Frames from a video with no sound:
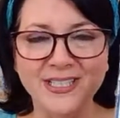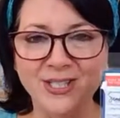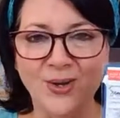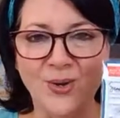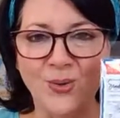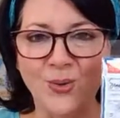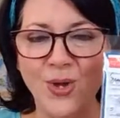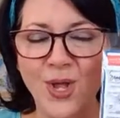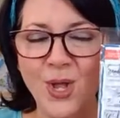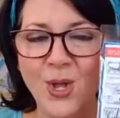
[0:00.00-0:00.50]

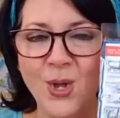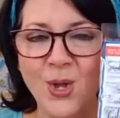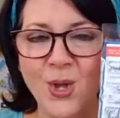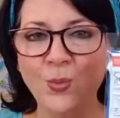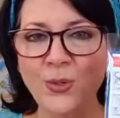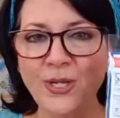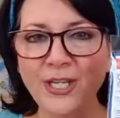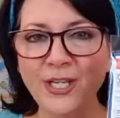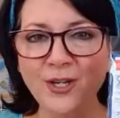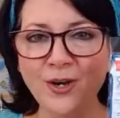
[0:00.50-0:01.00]
So
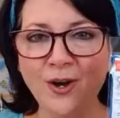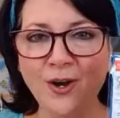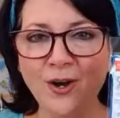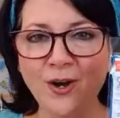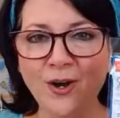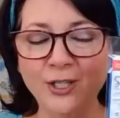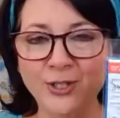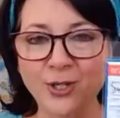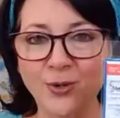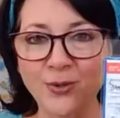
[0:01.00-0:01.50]
we
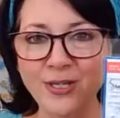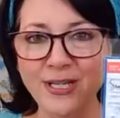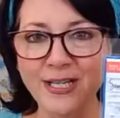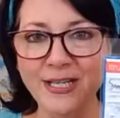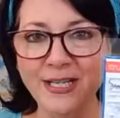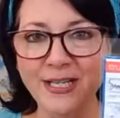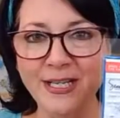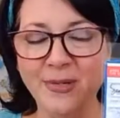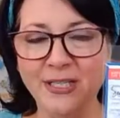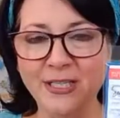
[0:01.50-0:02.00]
are
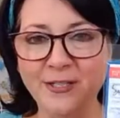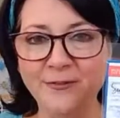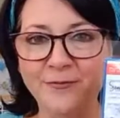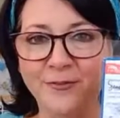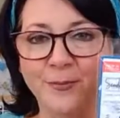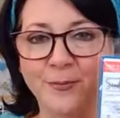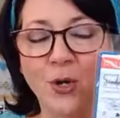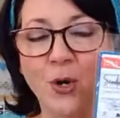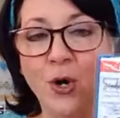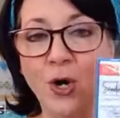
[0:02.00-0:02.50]
donating money
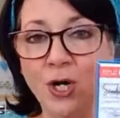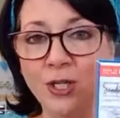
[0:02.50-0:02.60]
from